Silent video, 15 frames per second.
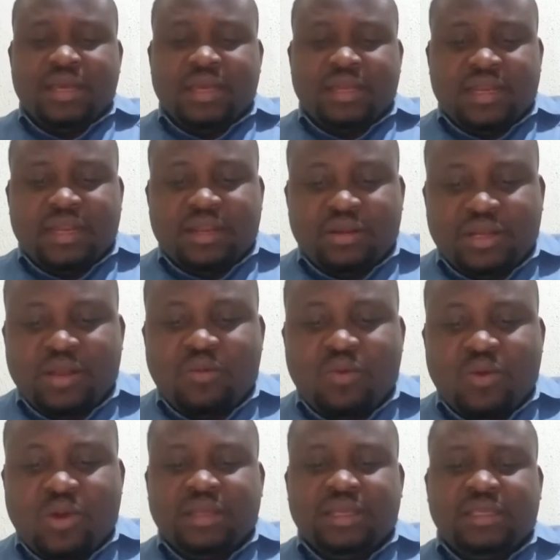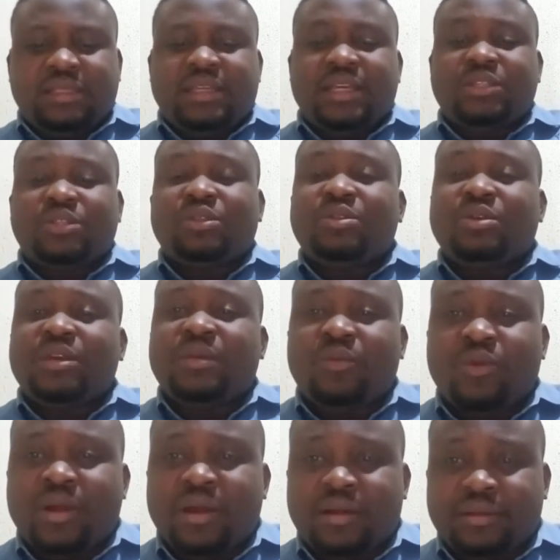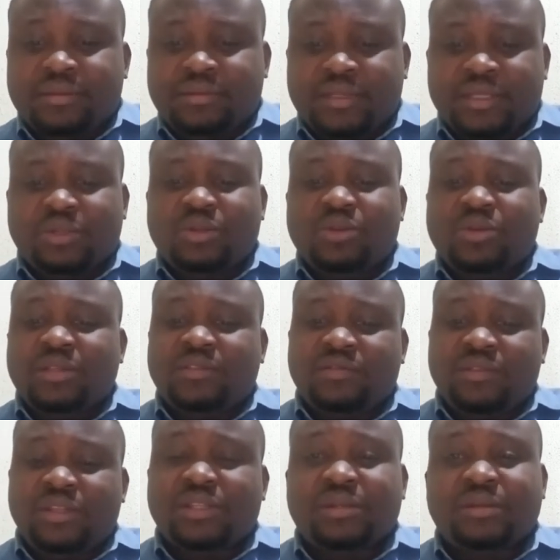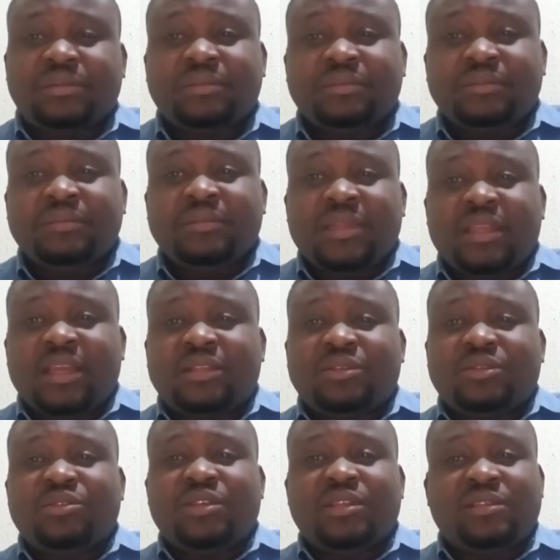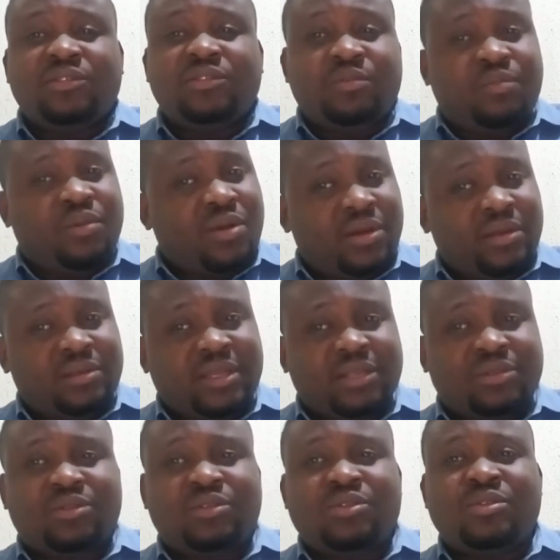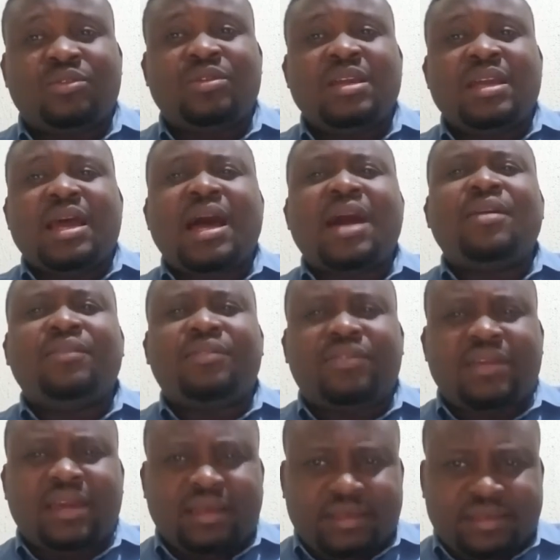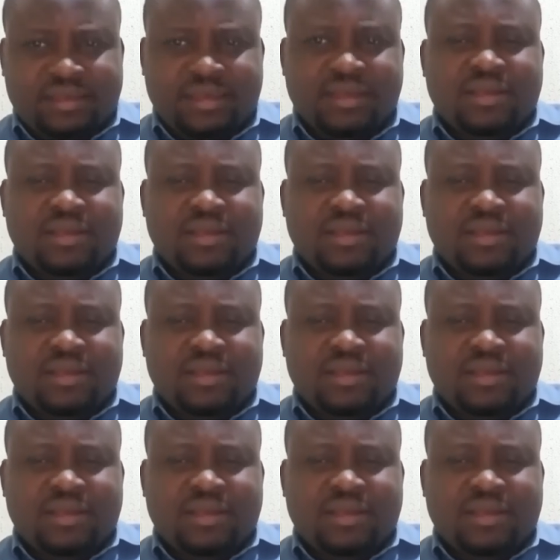Then another one is get to know him well, get to know his vision, get to know his viewpoint, get to know how he think.